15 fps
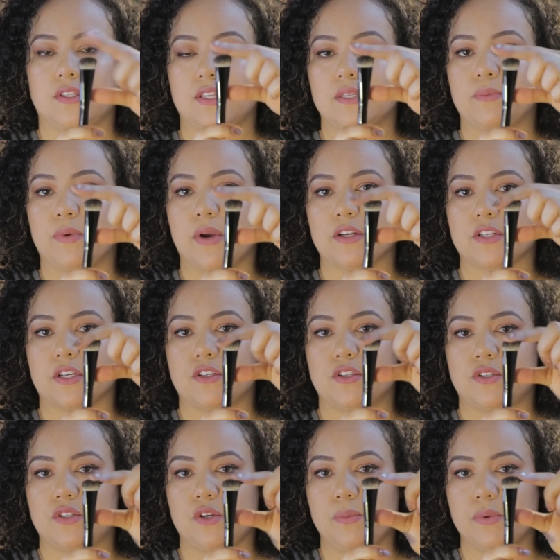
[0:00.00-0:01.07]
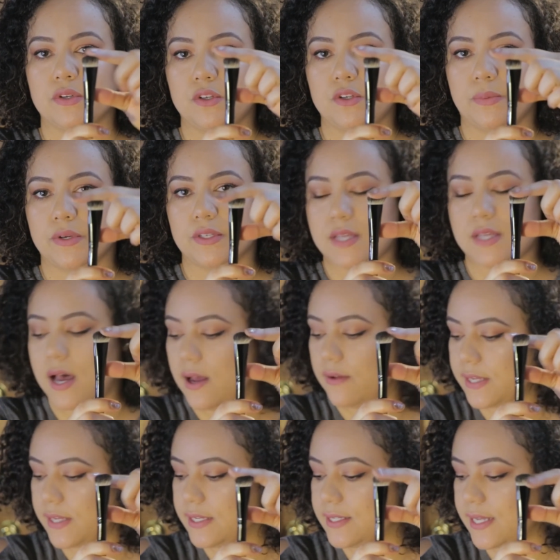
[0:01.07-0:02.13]
So this brush is super, super
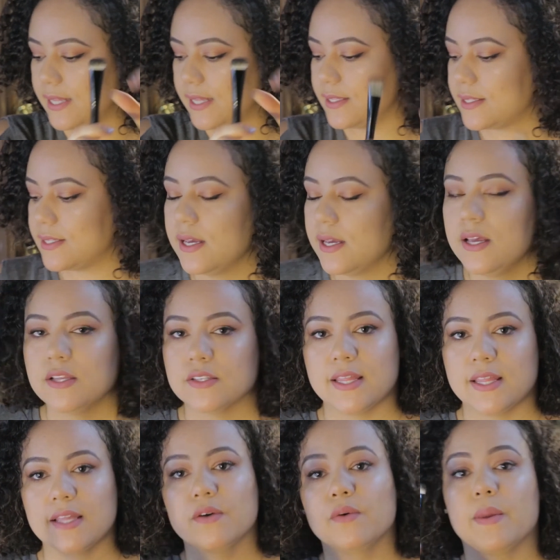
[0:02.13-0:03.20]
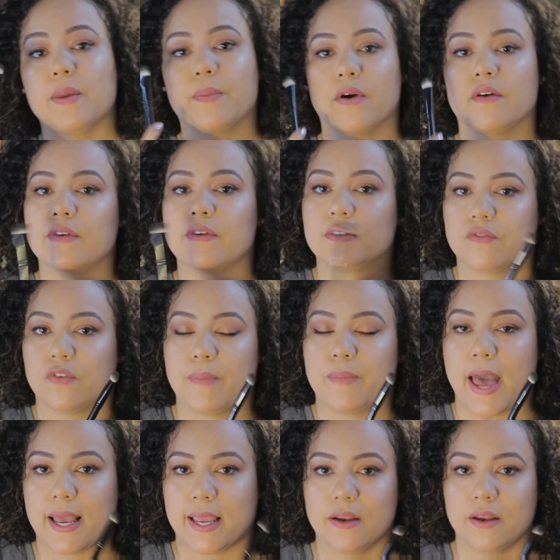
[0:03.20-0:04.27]
soft and dense. So I think it would be perfect for
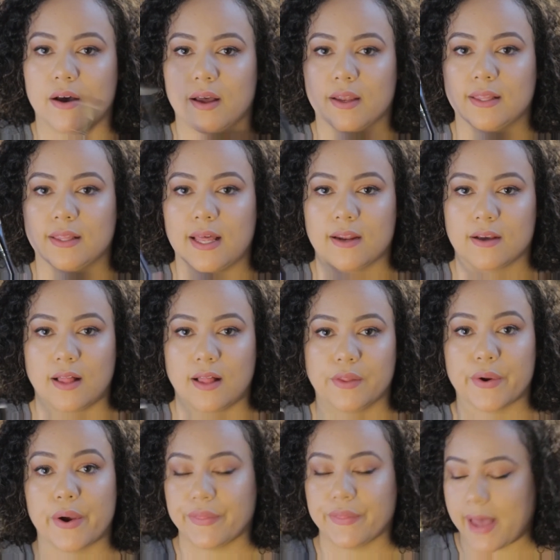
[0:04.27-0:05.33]
packing on a lot of color on